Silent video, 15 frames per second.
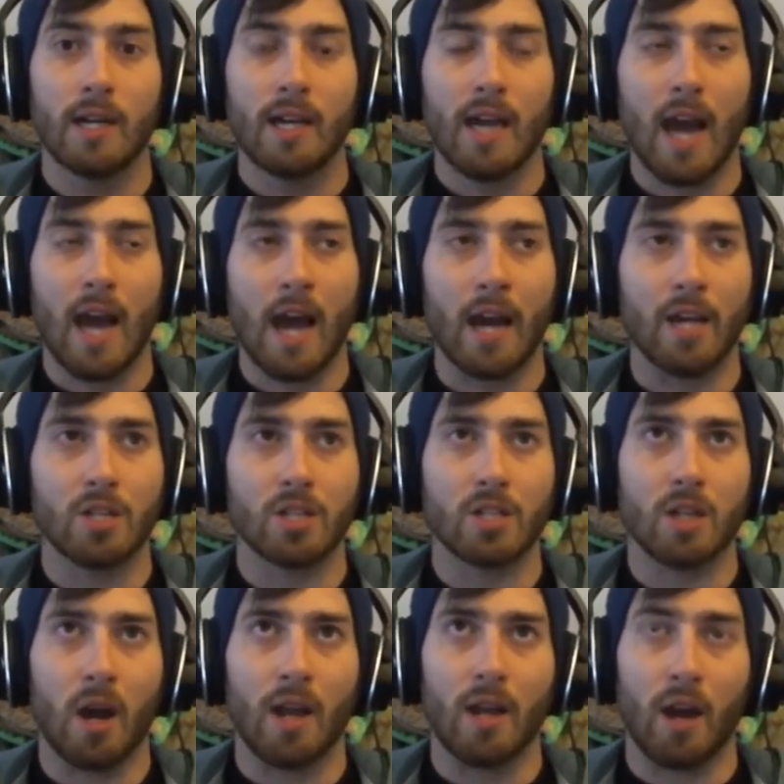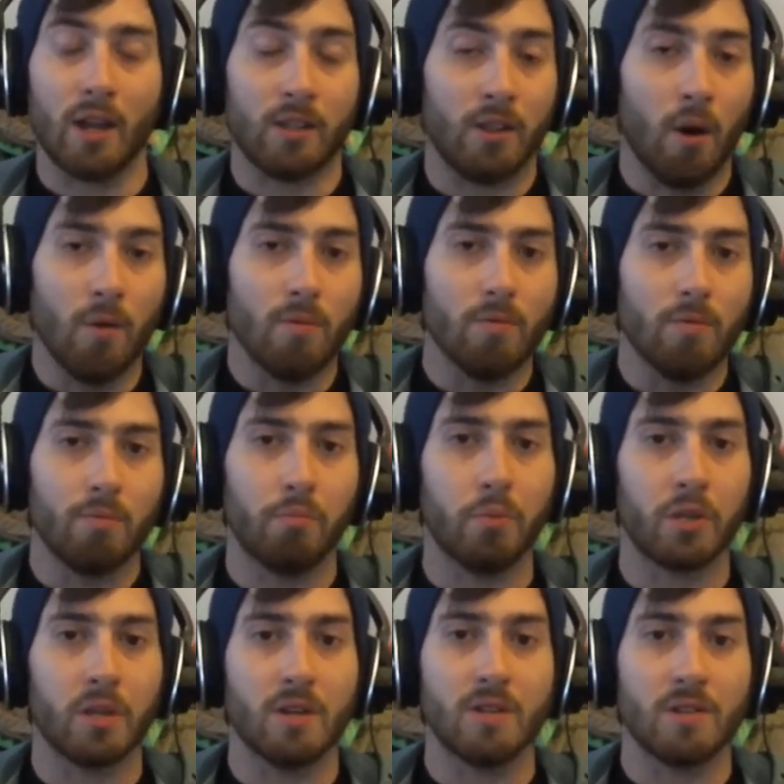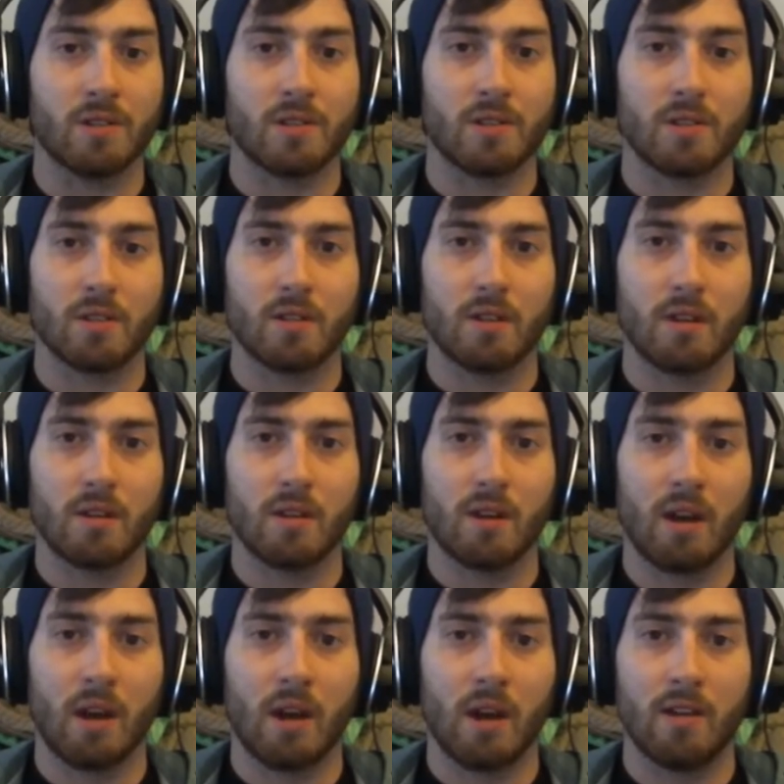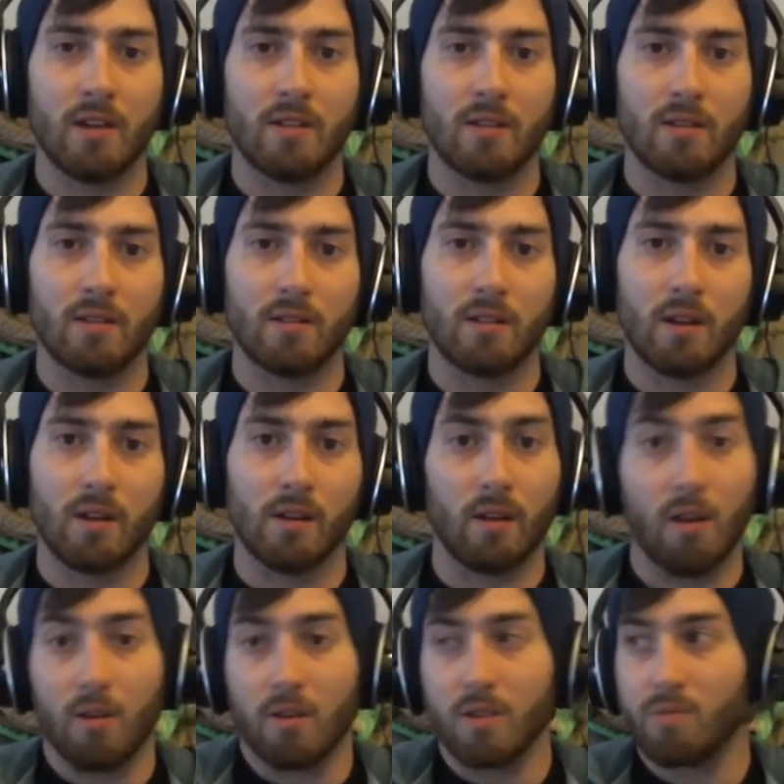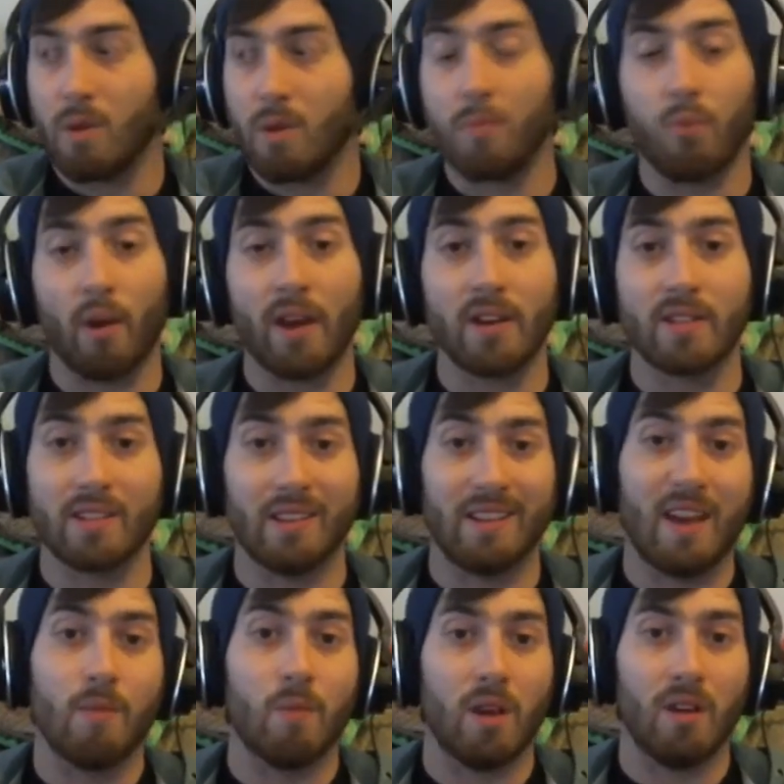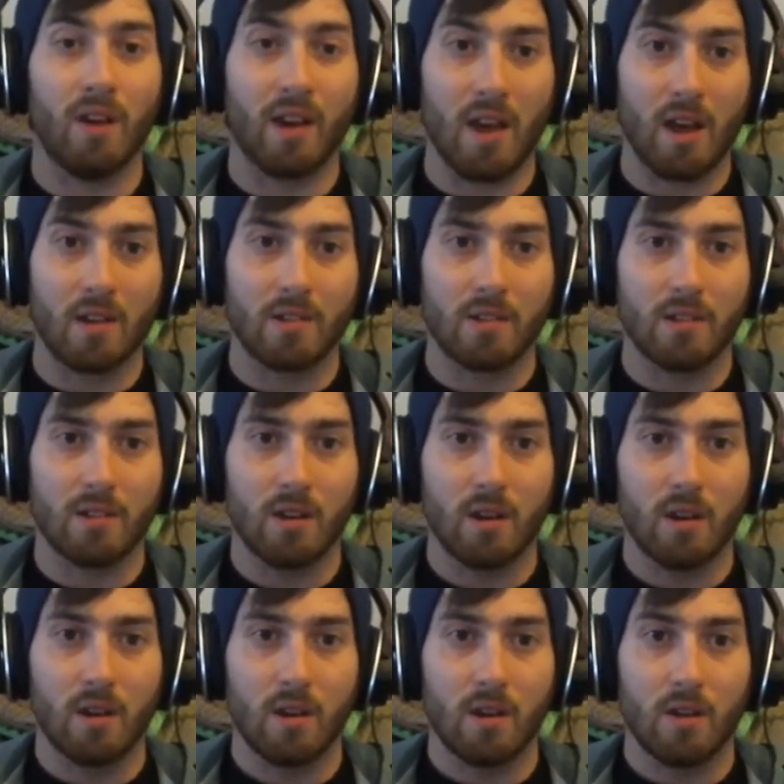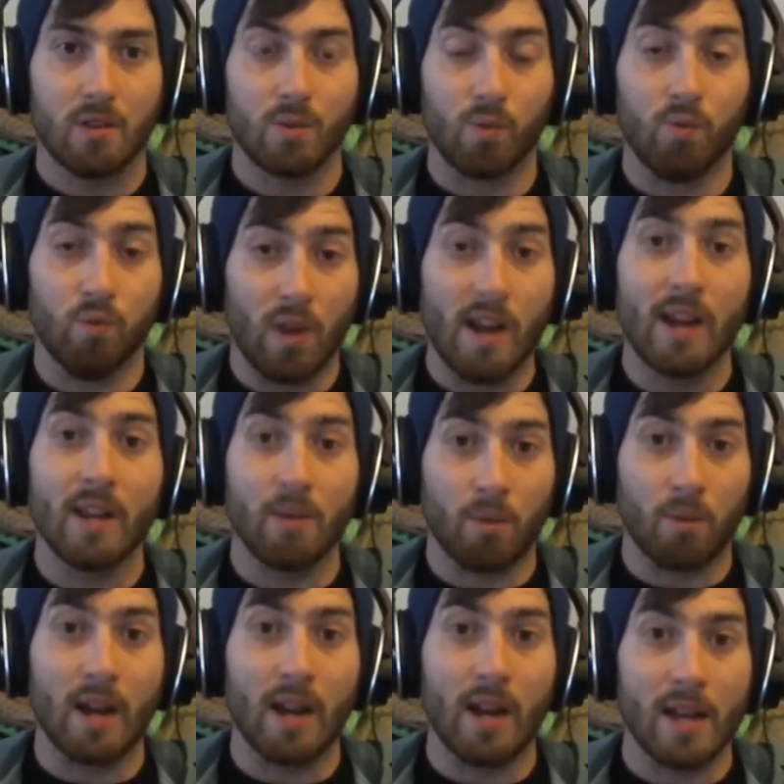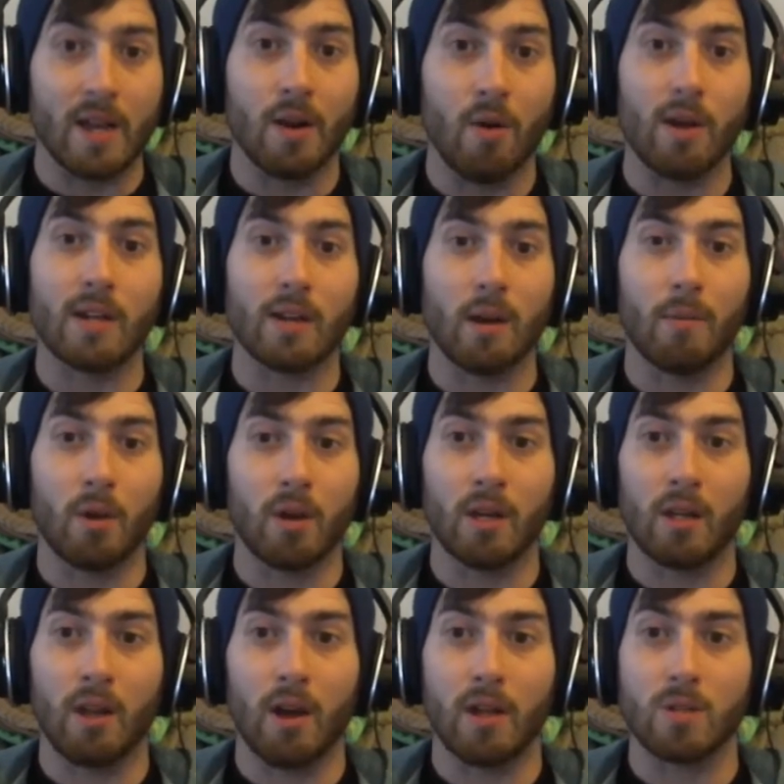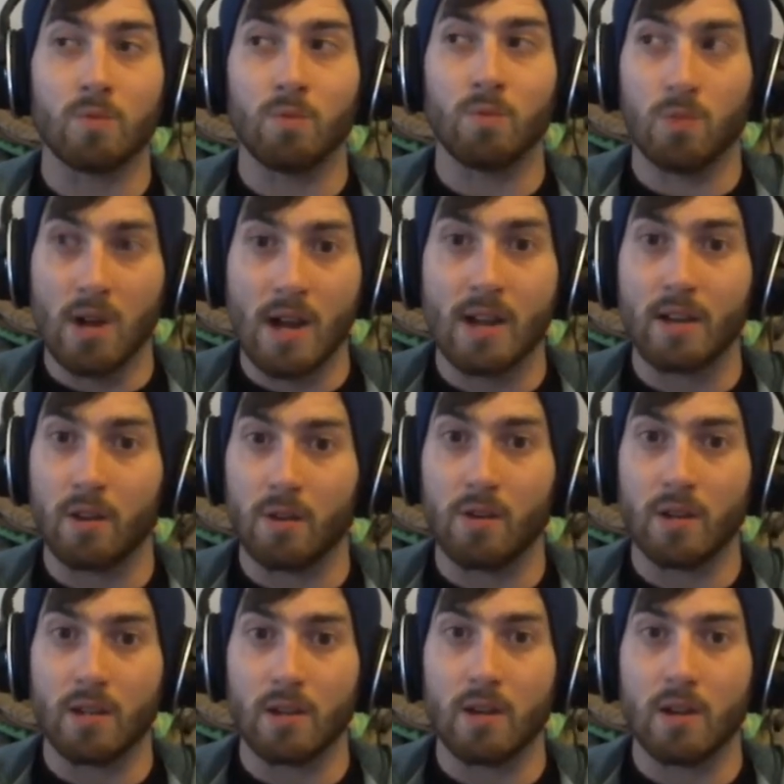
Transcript: And I just, I, I don't, because I, I don't know, because my brain doesn't let me, I guess. It's really, really annoying. I'm not going to lie, it's really annoying.